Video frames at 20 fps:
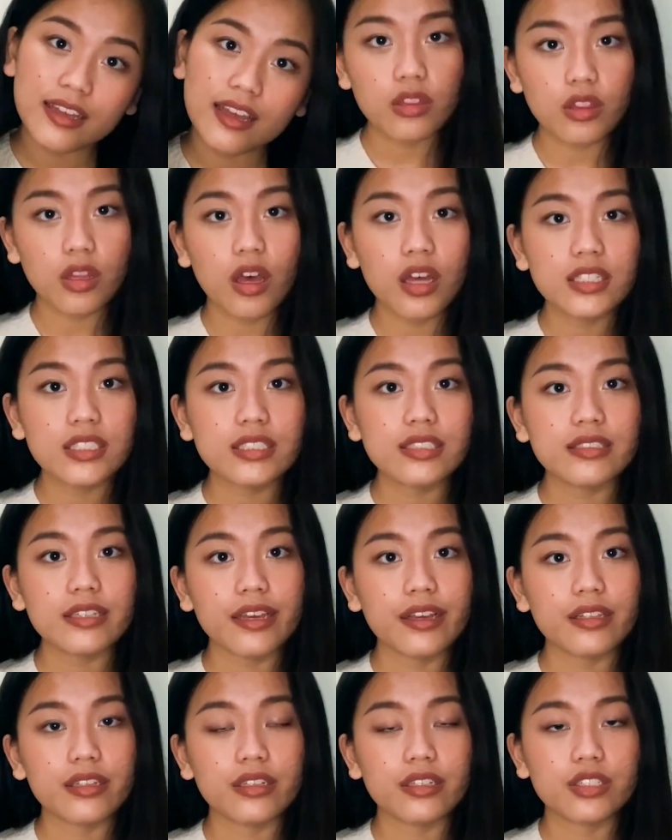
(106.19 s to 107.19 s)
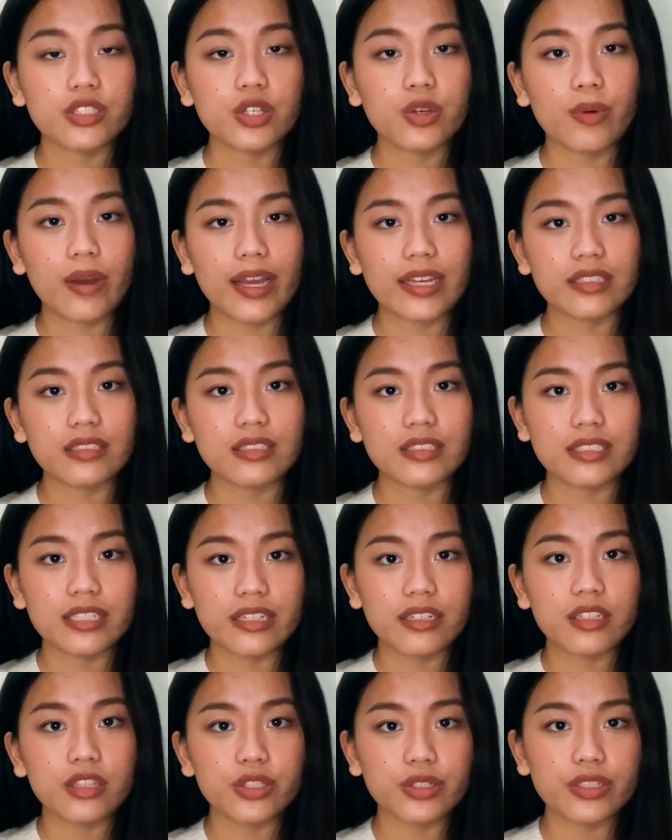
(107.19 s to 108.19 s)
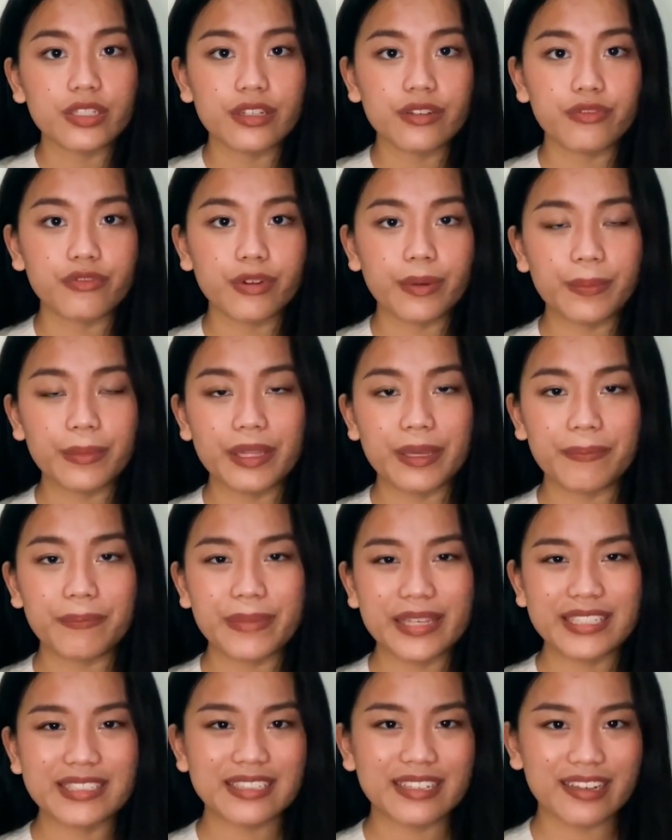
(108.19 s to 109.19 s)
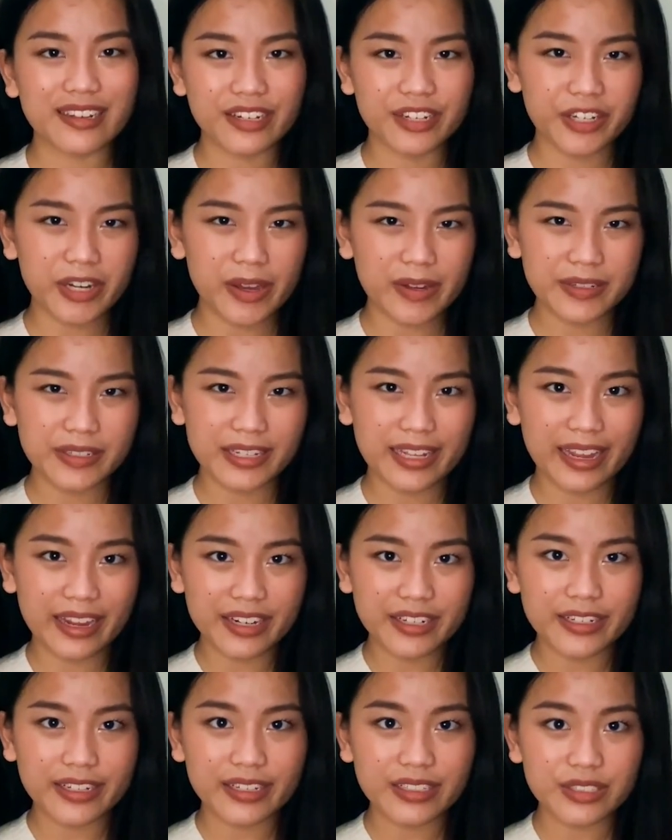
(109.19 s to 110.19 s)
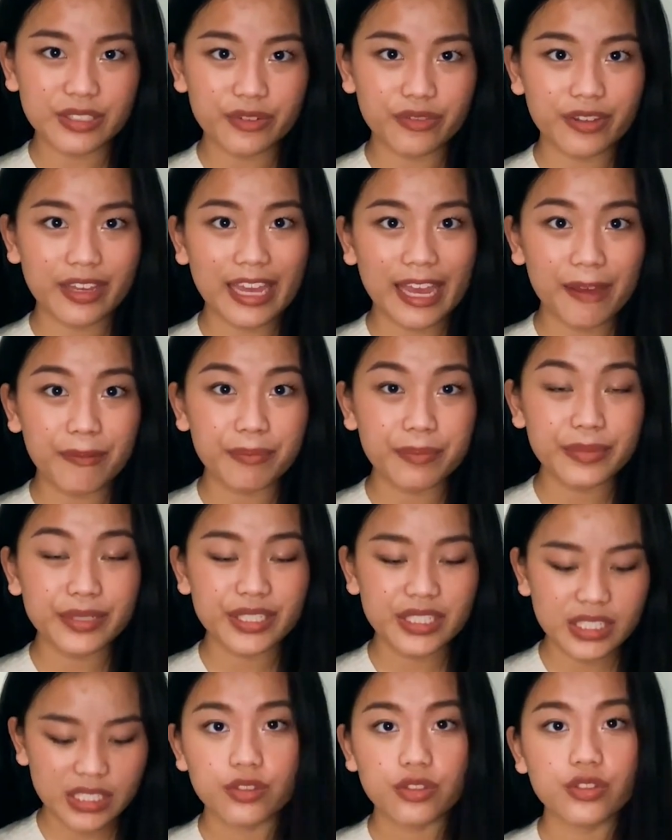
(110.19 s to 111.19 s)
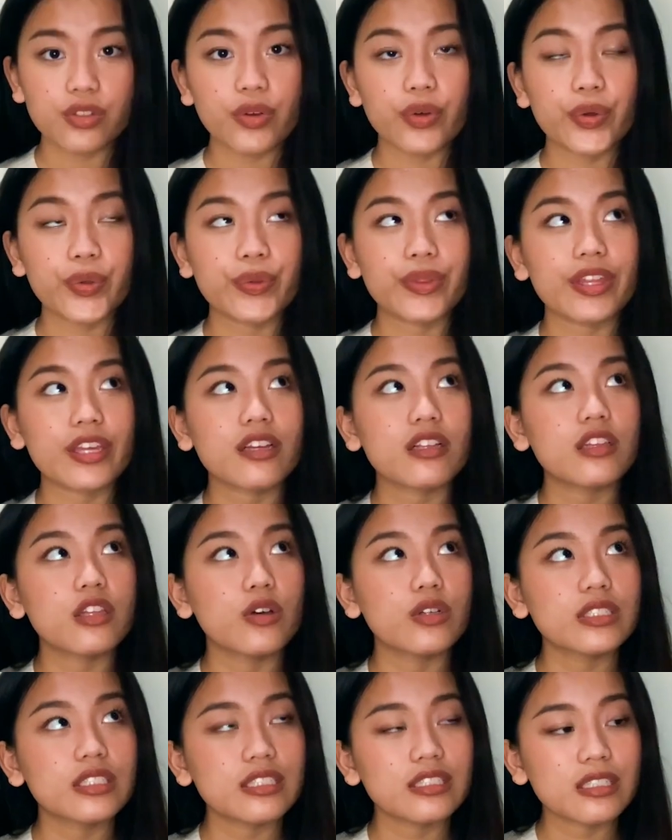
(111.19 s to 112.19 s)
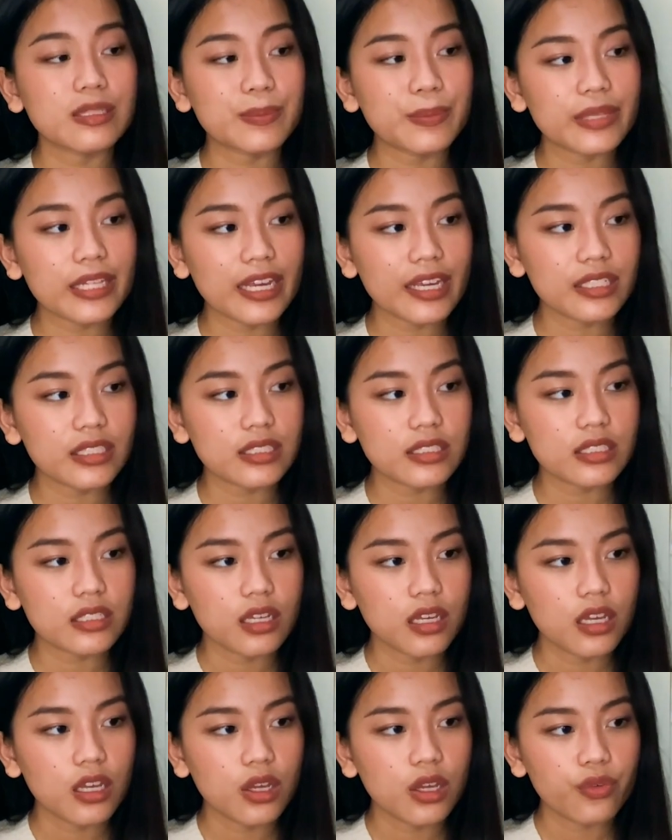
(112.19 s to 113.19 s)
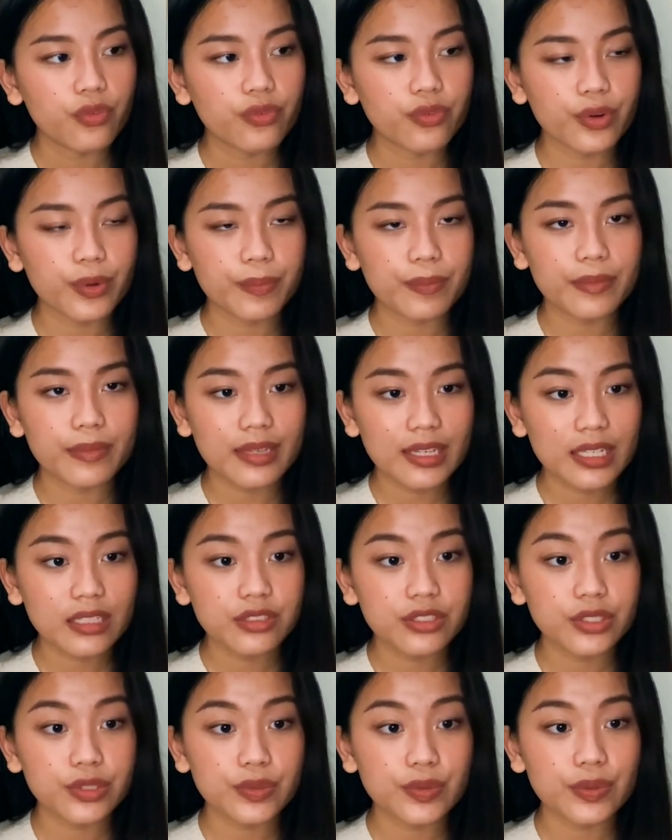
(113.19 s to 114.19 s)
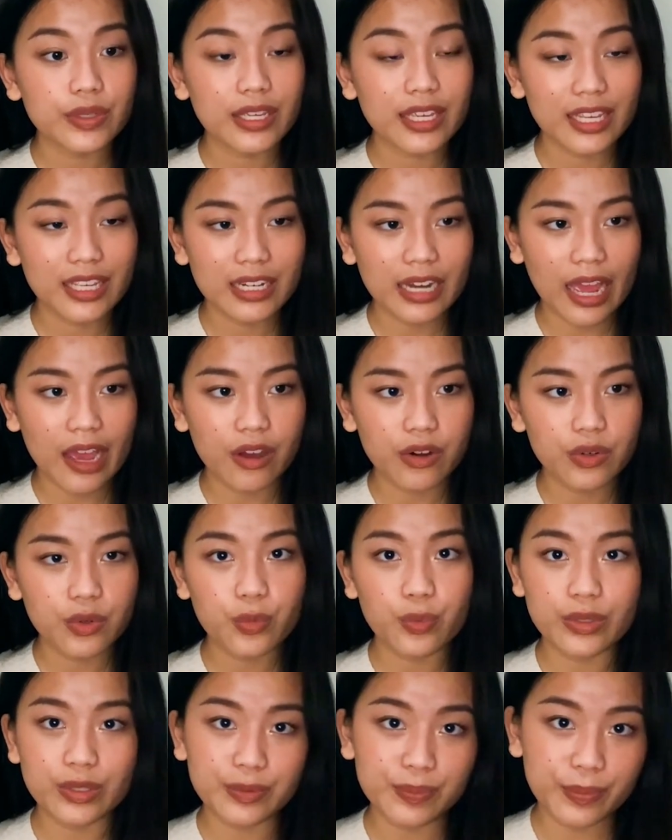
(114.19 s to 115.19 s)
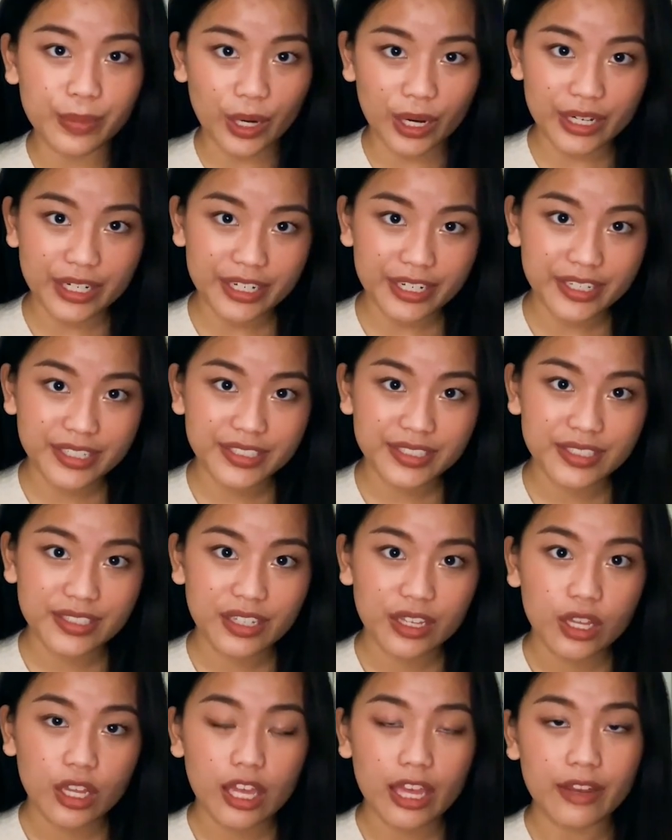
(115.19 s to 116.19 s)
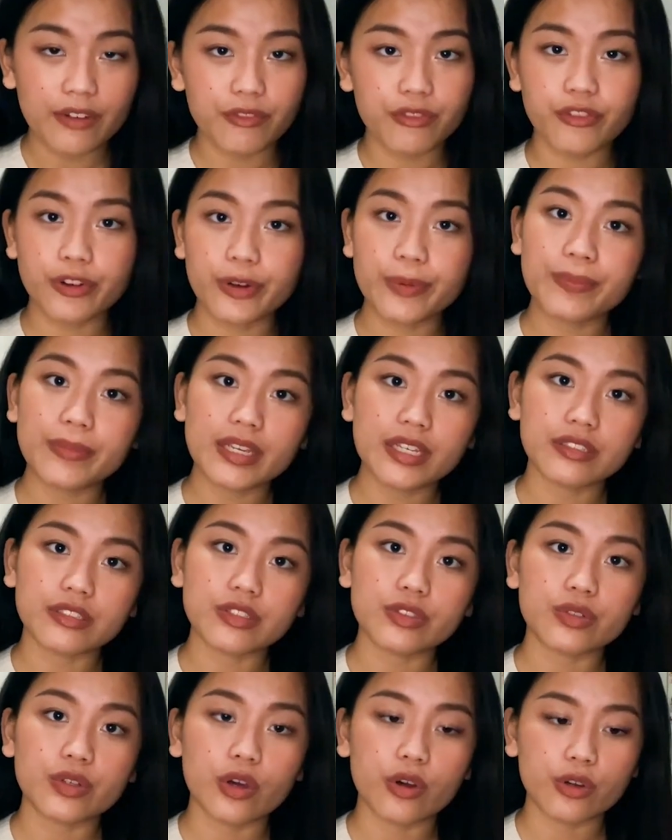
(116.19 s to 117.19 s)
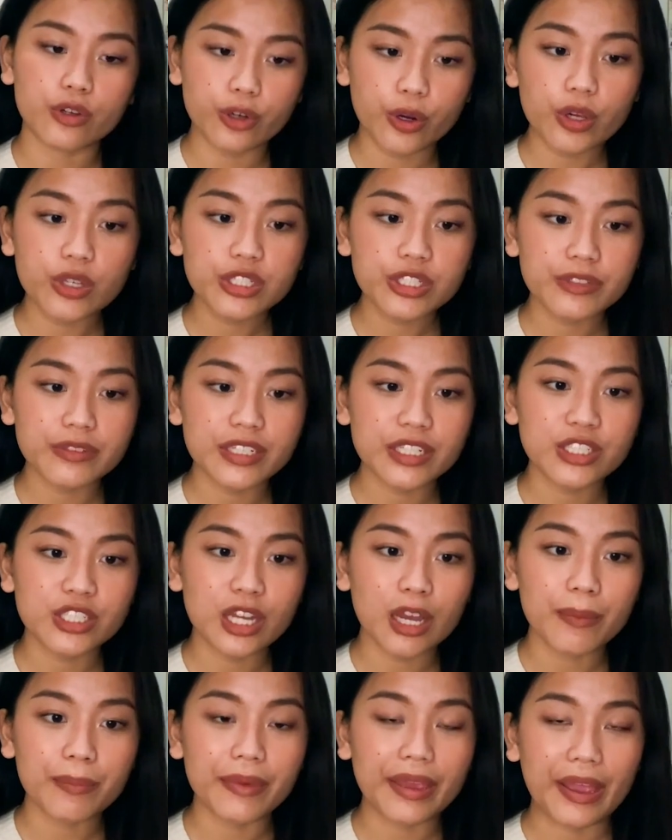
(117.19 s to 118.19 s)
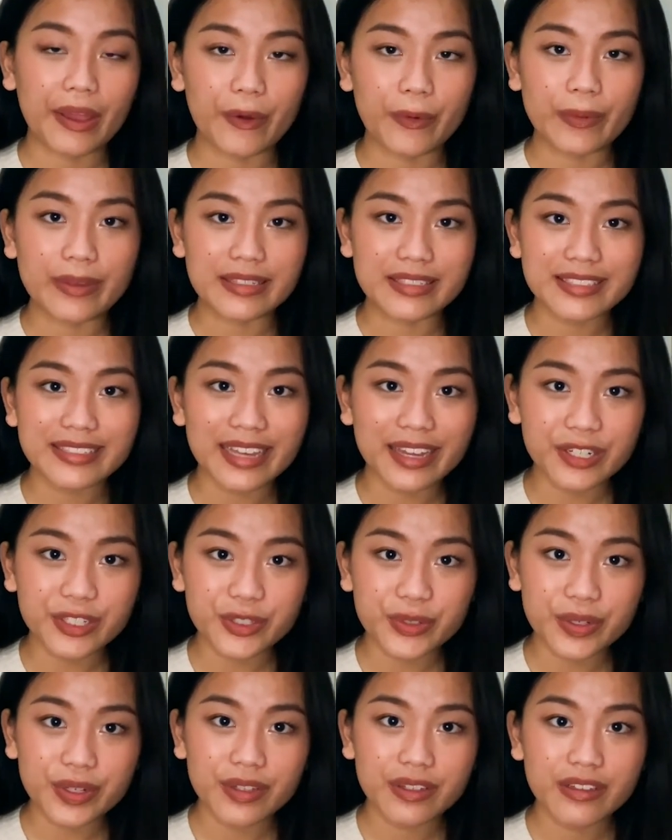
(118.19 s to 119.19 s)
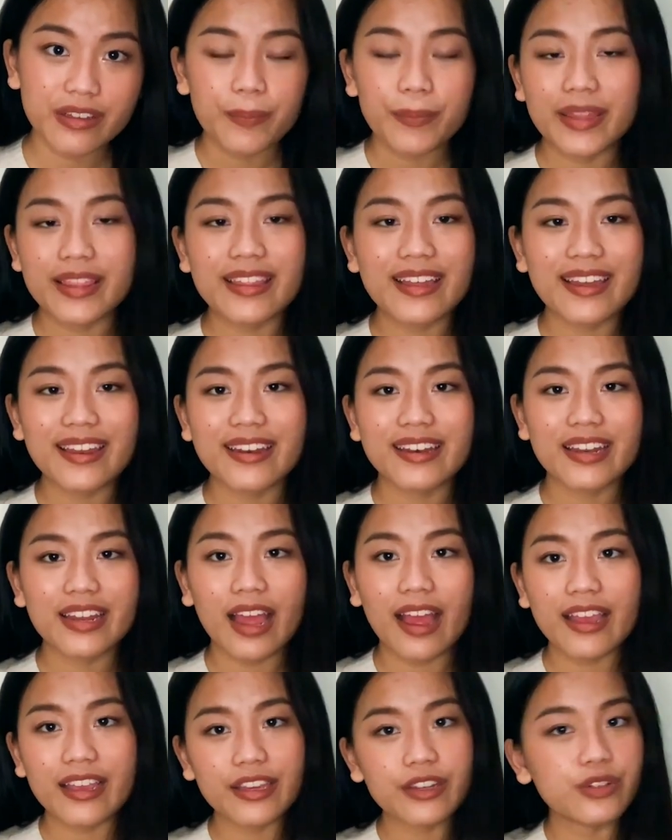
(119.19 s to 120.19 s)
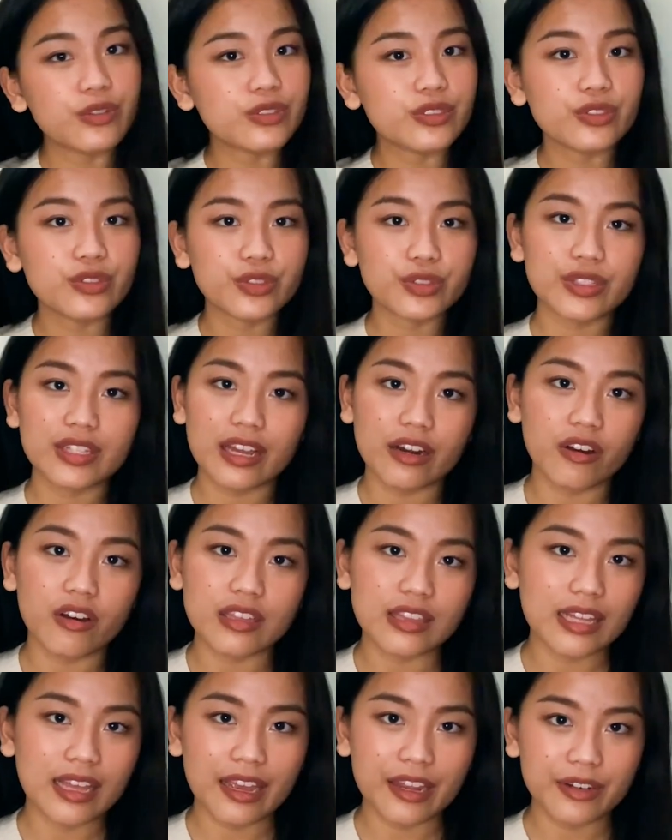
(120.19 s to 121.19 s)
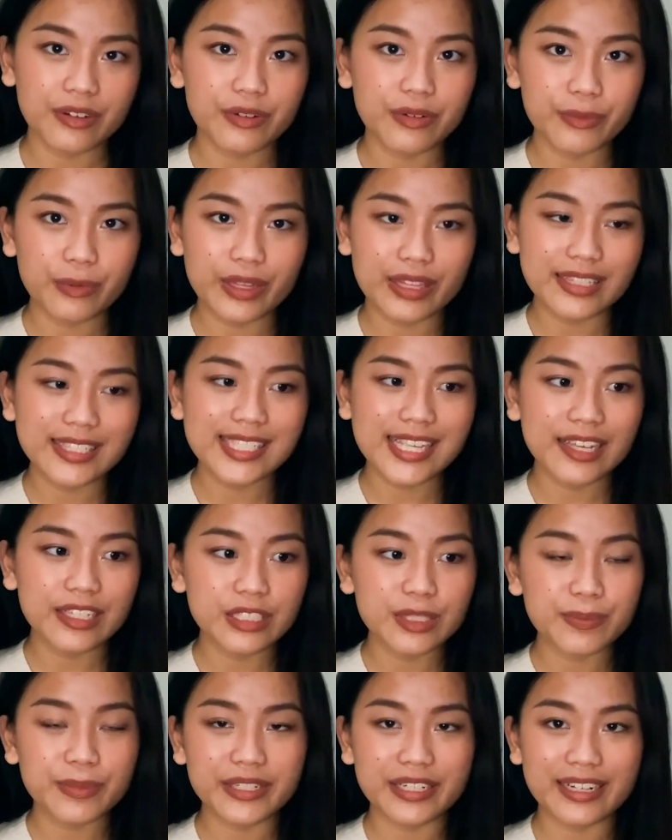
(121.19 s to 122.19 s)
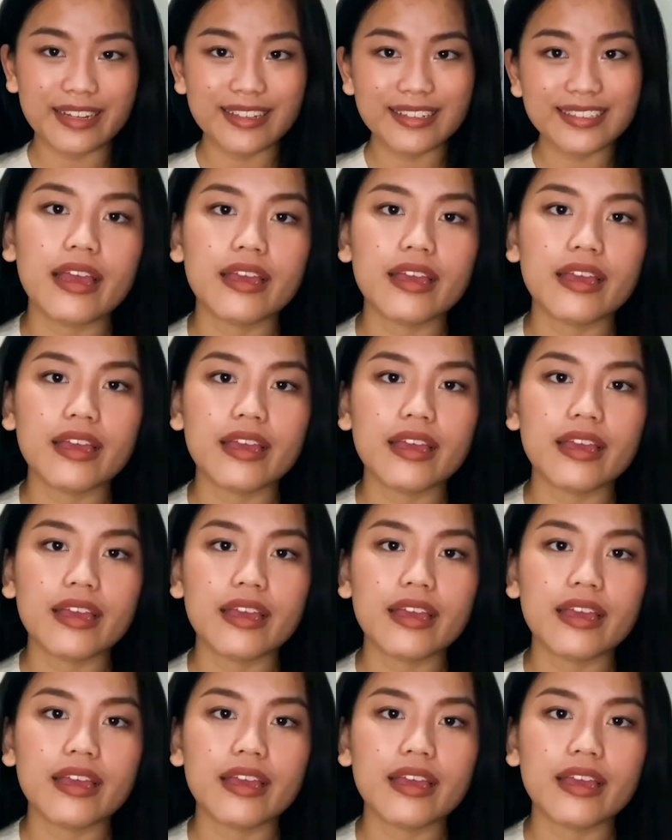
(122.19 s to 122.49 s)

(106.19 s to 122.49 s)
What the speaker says: Lonsdale is quite secluded from the busy and crowded areas of campus, so the closest place for me to eat out was Barker's, and for me to go grocery shopping was Central. But then I could also do that online with Sainsbury's.